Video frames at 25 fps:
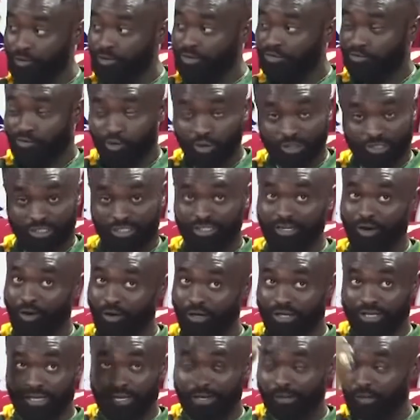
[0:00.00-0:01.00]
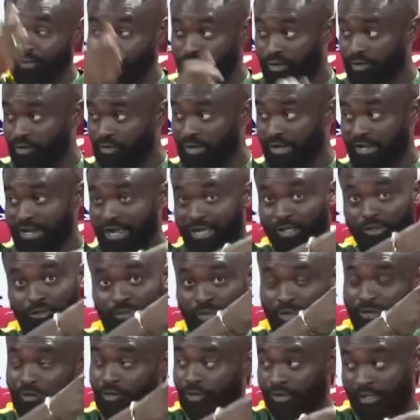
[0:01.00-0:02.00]
we trust in all the age, one or the other
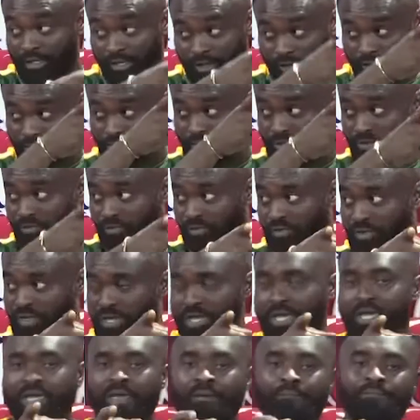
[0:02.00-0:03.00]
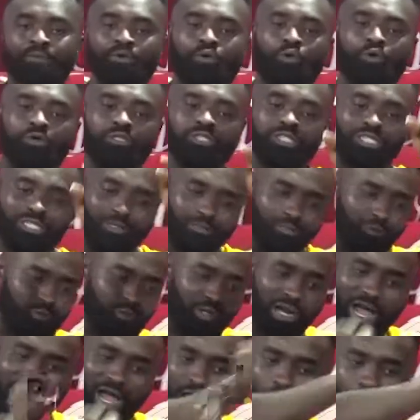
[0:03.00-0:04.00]
small or the age, one. You could chim
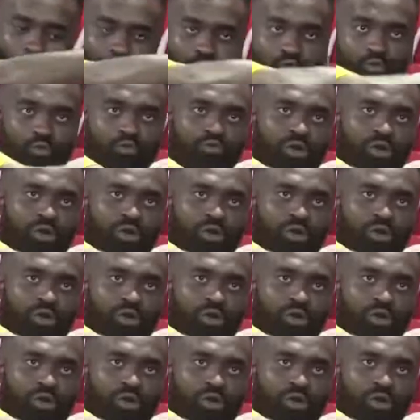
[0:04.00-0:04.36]
crack or go